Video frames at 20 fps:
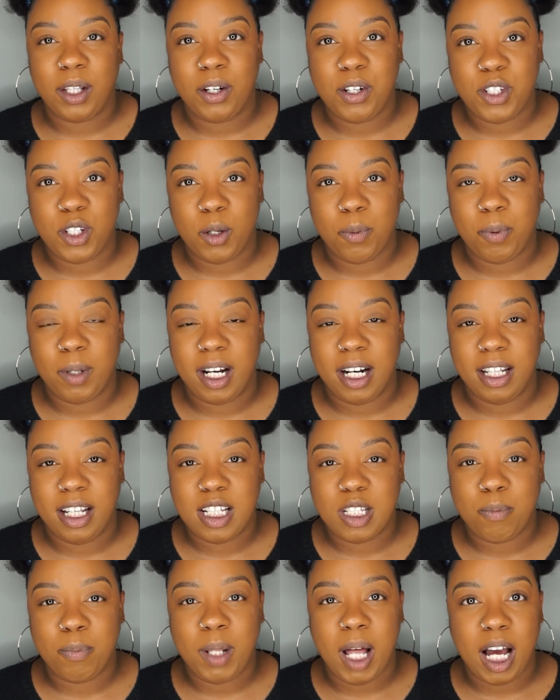They're still planning
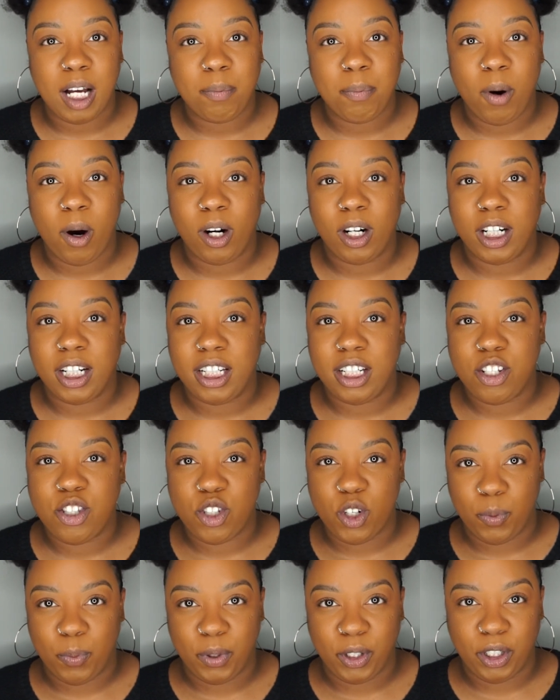this block party,
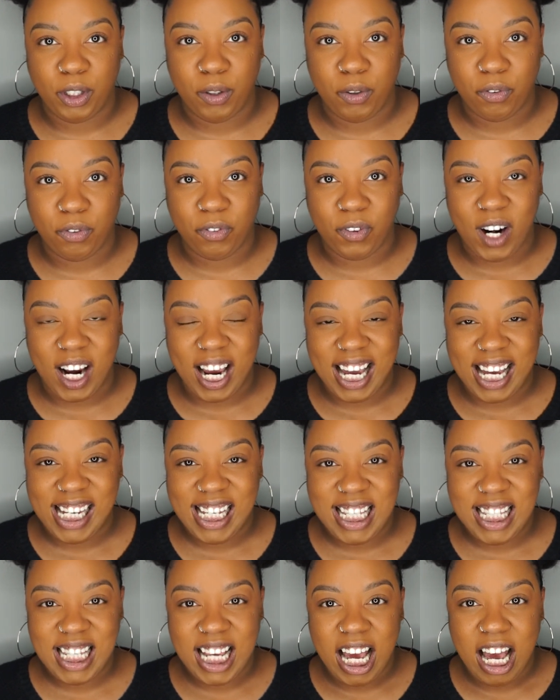super cute
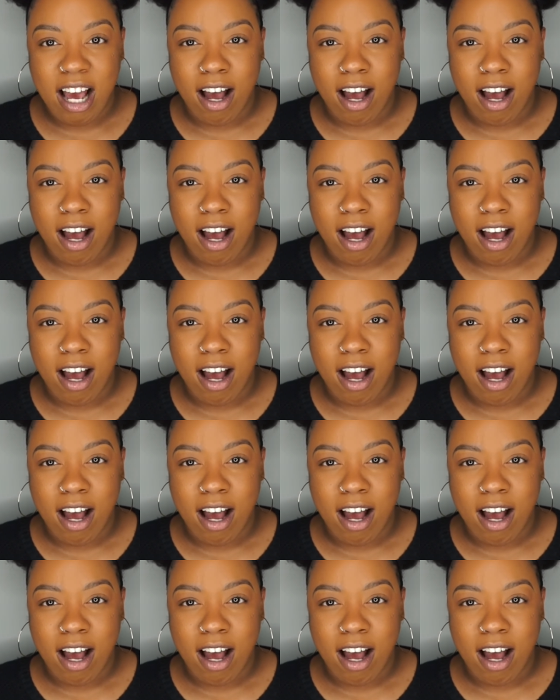friends.